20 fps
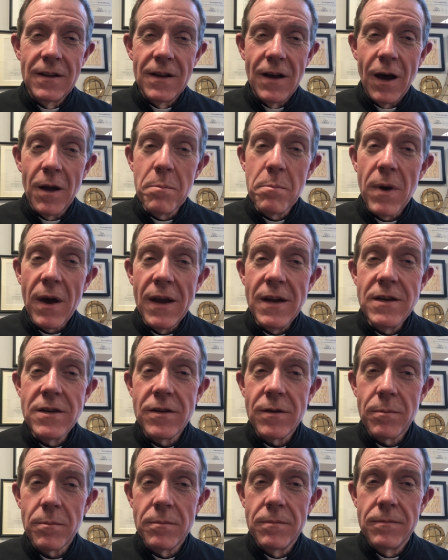Unbind
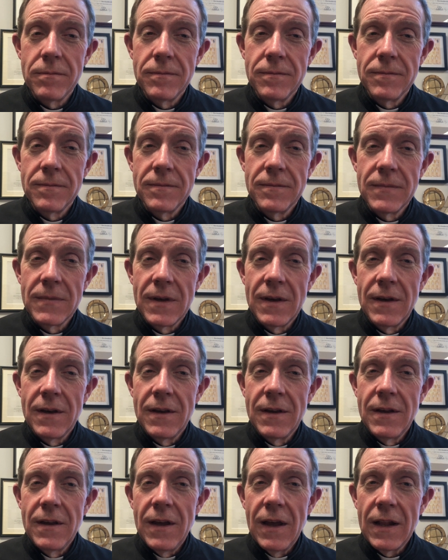him
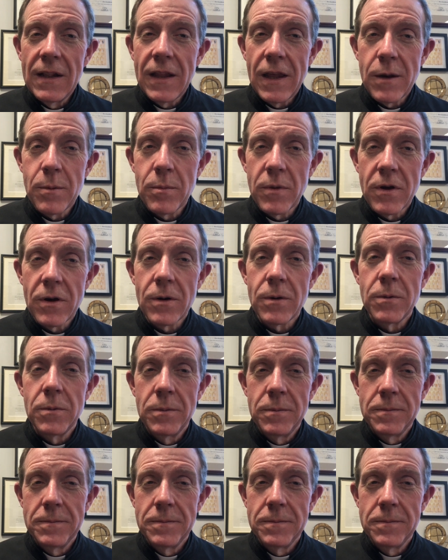and let him go.